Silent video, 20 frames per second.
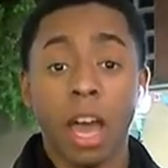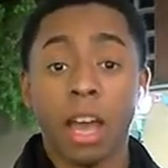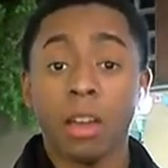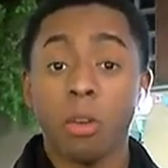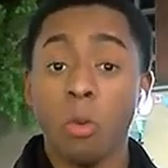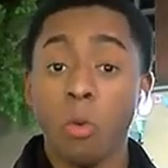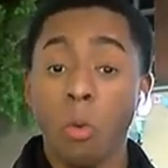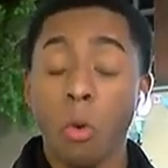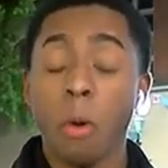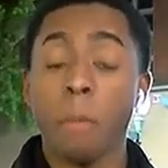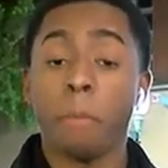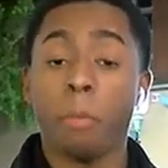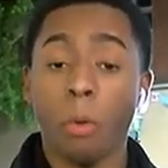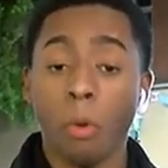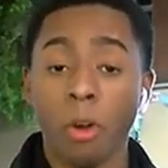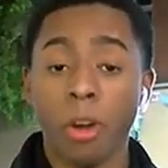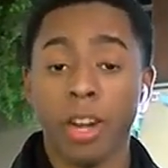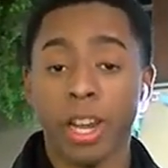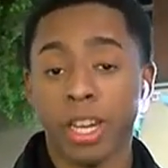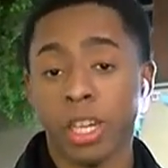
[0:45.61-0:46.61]
who were
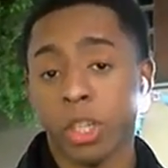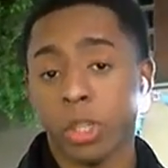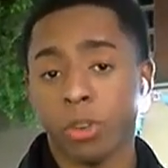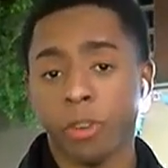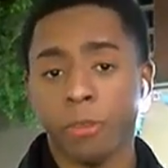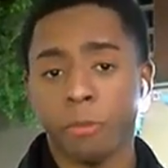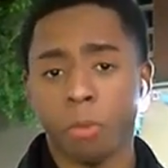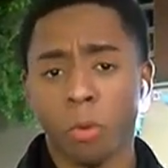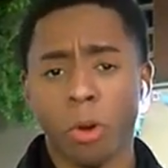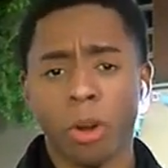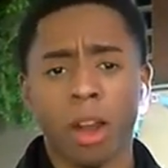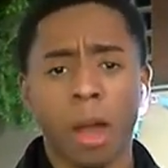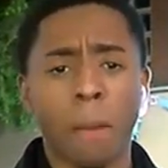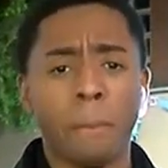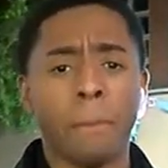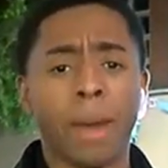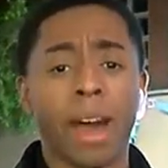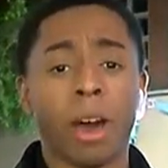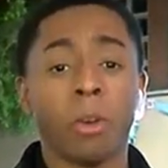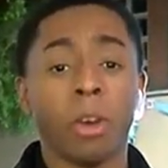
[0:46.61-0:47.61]
born in Shreveport
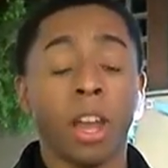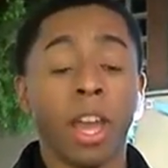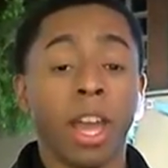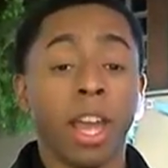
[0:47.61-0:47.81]
about